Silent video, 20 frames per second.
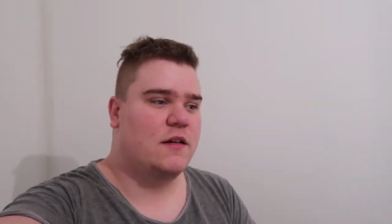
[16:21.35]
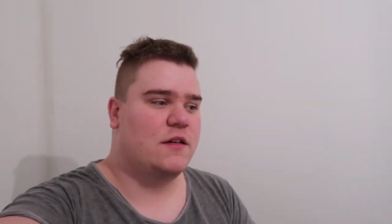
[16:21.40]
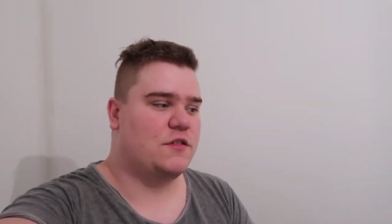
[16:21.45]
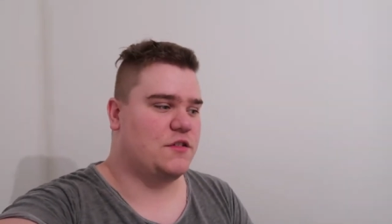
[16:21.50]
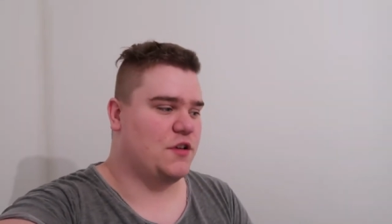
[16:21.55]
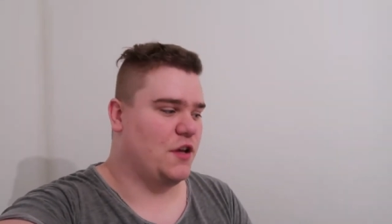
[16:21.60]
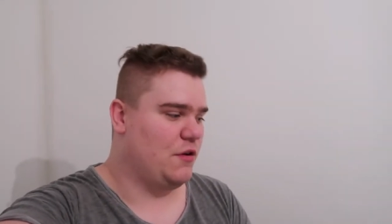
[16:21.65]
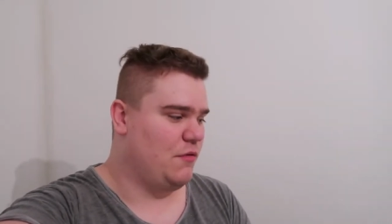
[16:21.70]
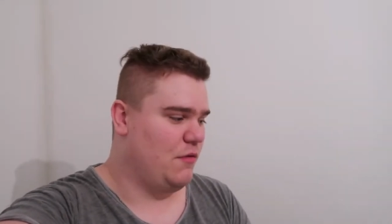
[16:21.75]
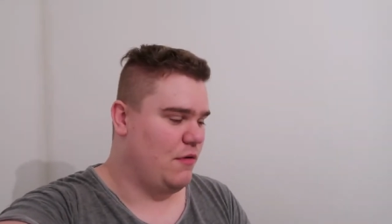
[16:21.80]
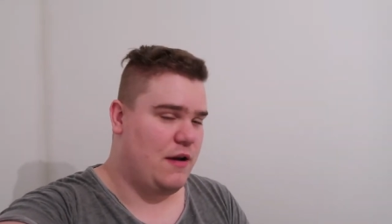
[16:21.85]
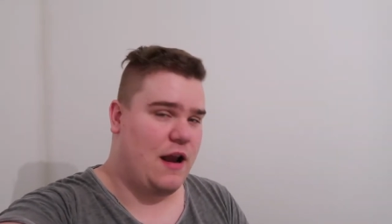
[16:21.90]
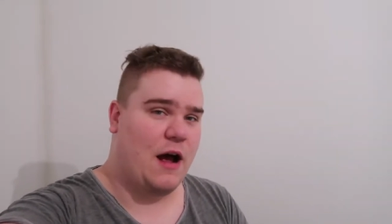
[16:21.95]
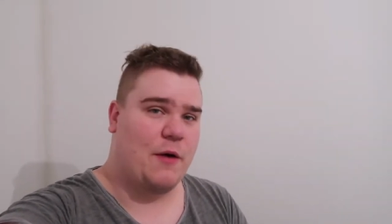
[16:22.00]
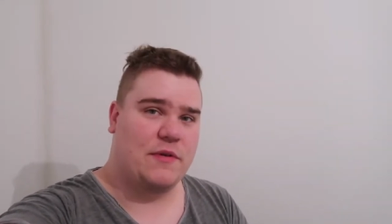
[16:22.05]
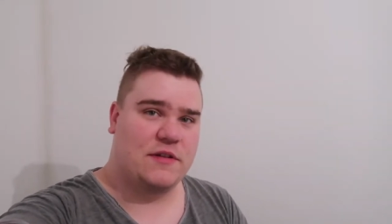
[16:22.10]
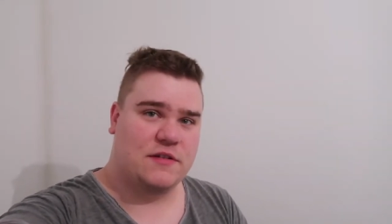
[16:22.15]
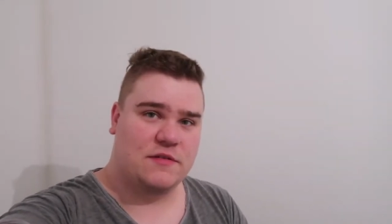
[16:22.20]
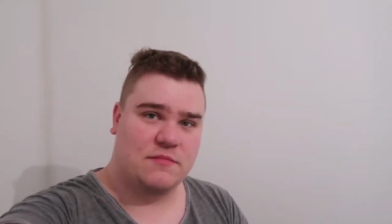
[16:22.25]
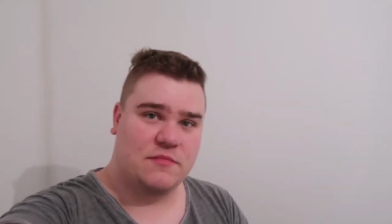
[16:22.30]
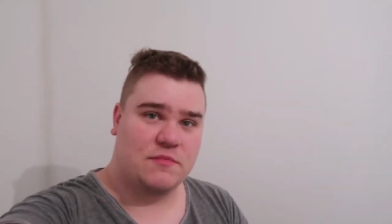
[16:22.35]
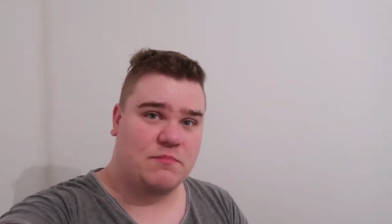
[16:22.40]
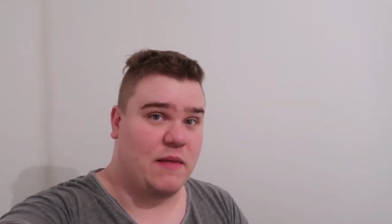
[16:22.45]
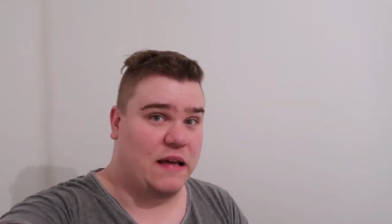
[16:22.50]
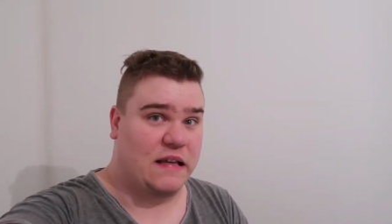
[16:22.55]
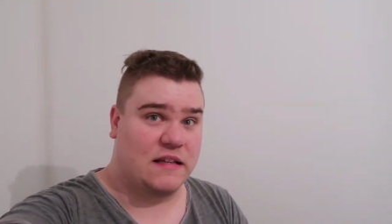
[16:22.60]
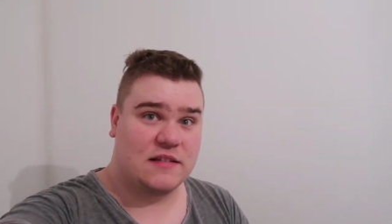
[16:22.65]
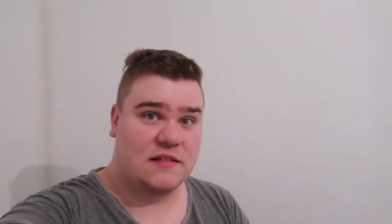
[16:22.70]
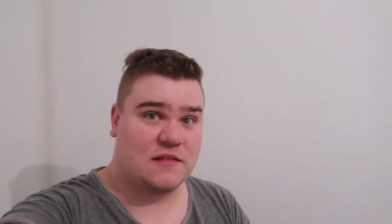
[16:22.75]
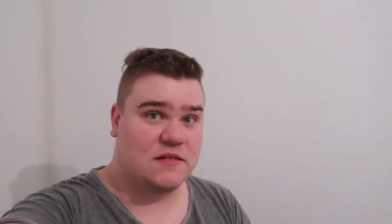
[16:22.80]
So now is
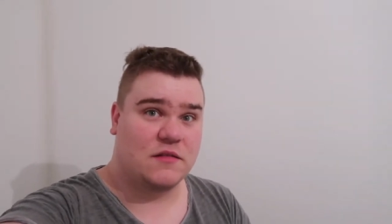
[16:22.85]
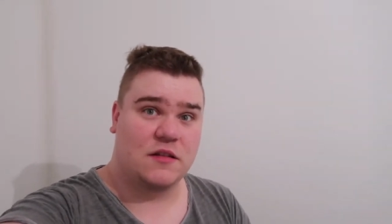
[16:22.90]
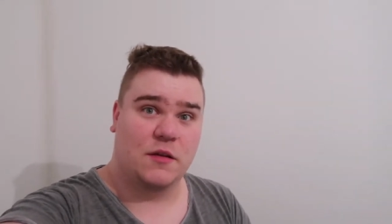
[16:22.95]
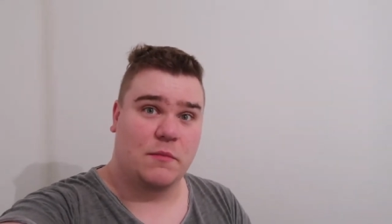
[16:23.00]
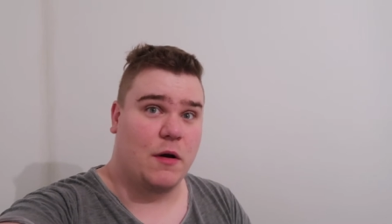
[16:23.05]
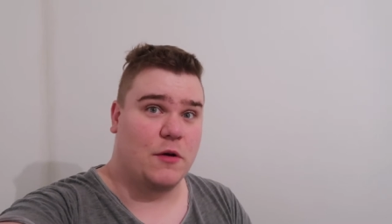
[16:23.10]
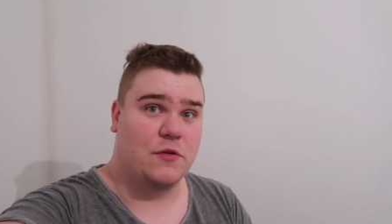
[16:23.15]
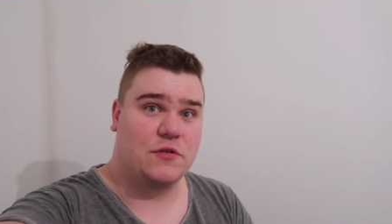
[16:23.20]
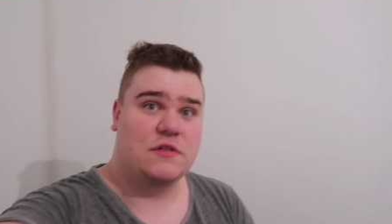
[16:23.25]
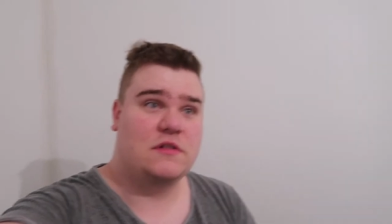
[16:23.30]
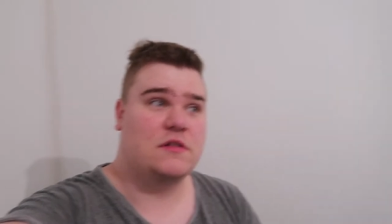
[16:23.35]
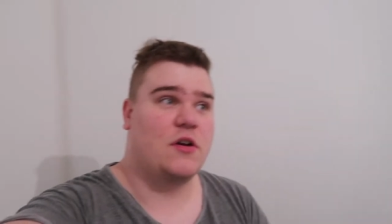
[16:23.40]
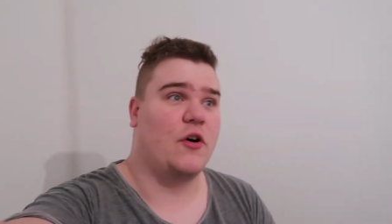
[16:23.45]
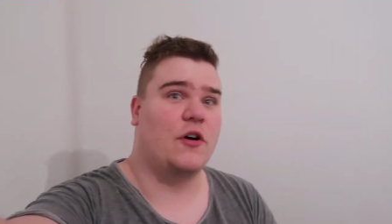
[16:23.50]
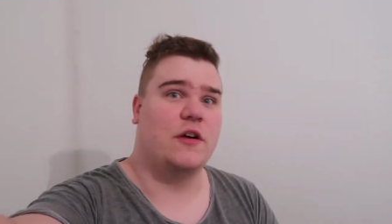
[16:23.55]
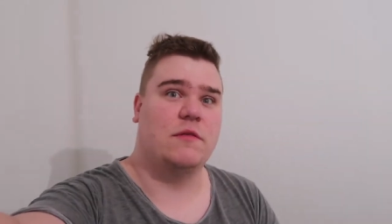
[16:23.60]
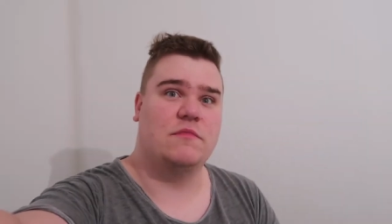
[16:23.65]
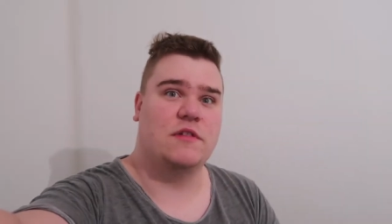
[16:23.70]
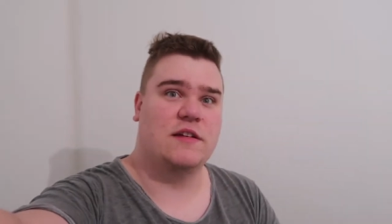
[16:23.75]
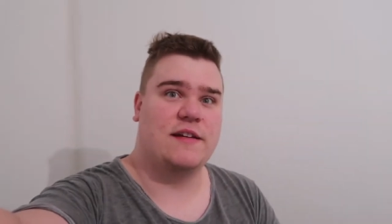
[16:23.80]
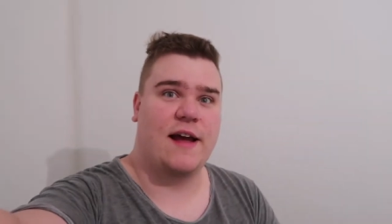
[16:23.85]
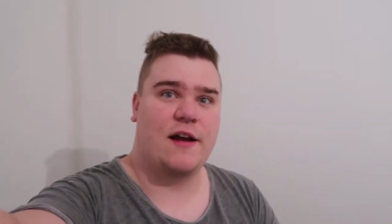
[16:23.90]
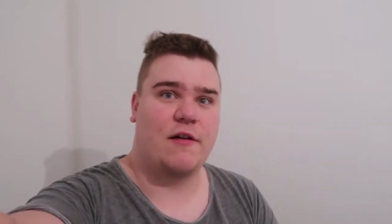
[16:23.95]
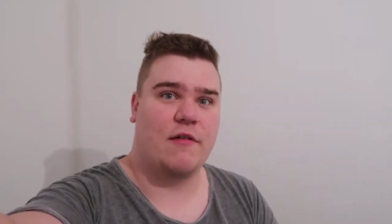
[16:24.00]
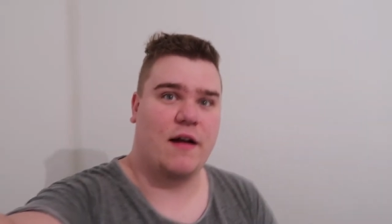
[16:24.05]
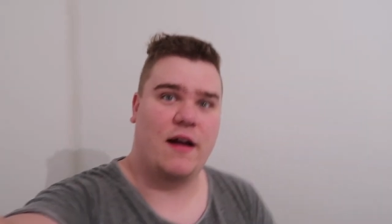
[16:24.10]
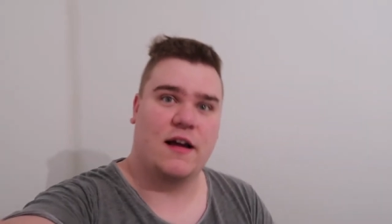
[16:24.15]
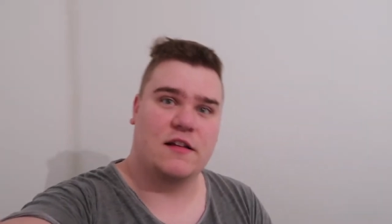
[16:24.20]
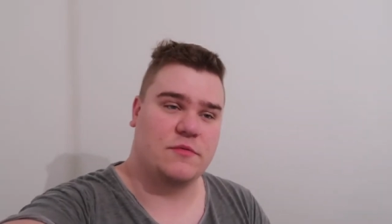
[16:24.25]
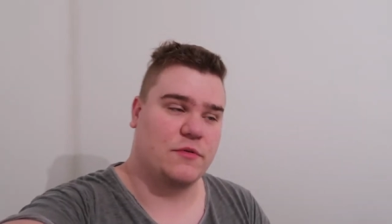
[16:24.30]
makes the most time to
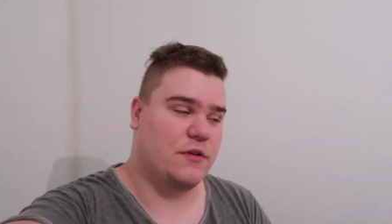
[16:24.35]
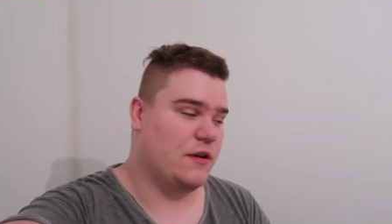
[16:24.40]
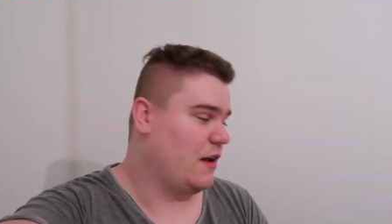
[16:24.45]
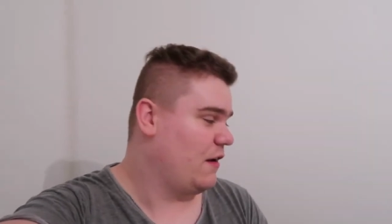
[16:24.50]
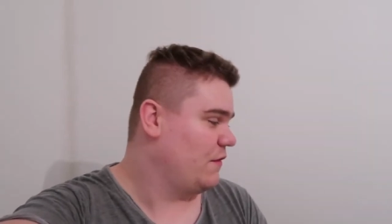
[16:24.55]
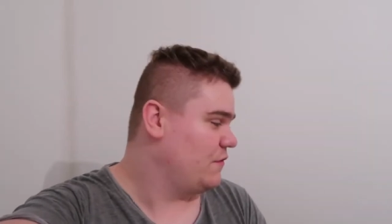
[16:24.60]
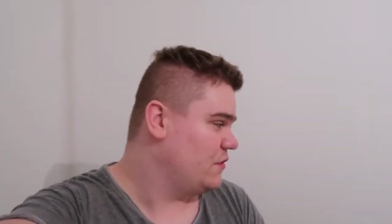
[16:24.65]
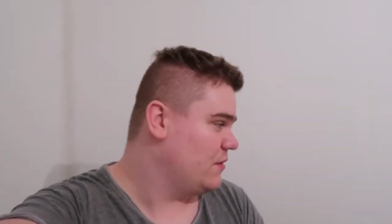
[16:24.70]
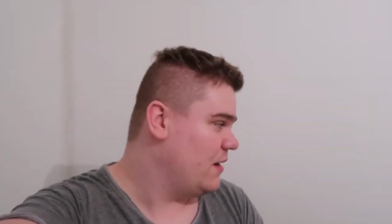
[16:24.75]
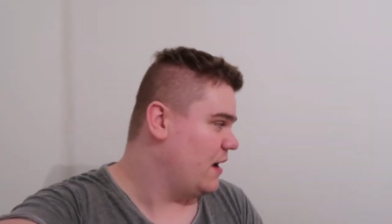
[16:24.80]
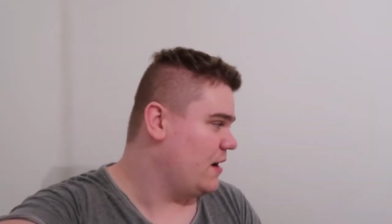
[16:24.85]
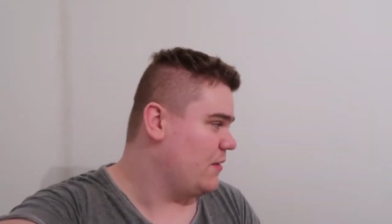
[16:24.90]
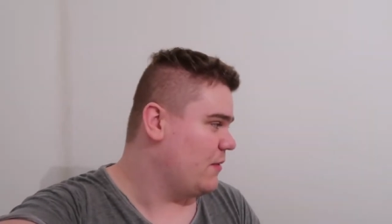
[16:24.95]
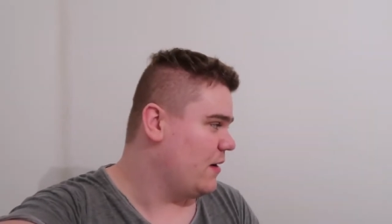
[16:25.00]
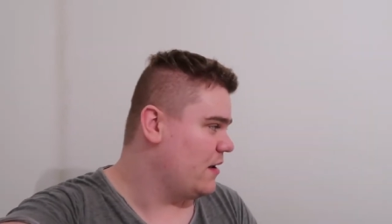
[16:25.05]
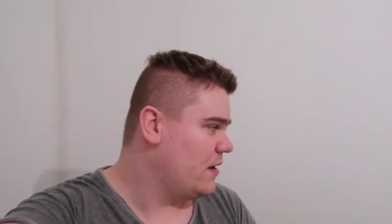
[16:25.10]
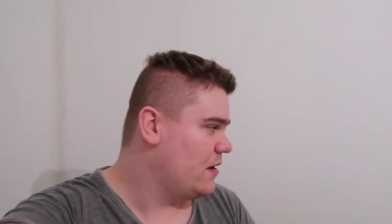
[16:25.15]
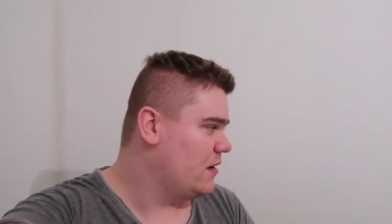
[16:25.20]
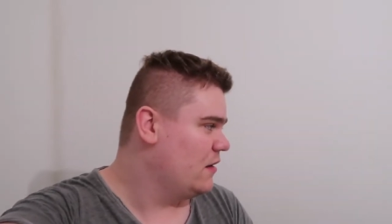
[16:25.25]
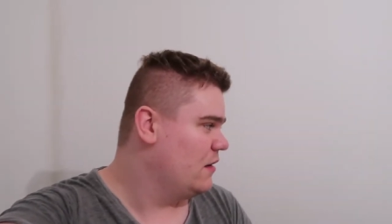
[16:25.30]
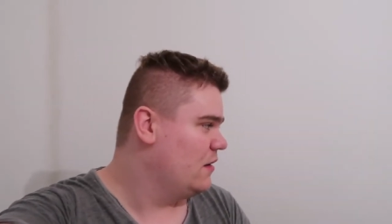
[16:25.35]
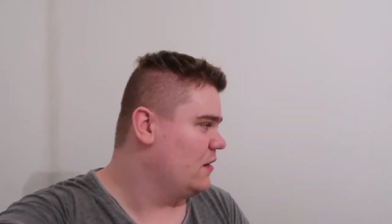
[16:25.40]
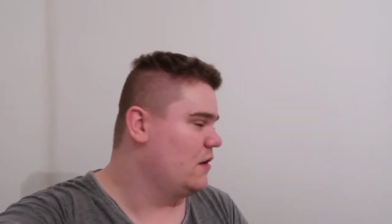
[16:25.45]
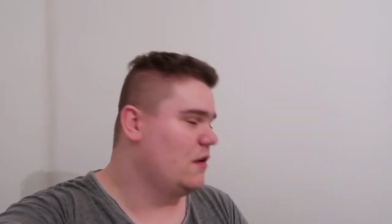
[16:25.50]
decorate as we're gonna have to do anyway.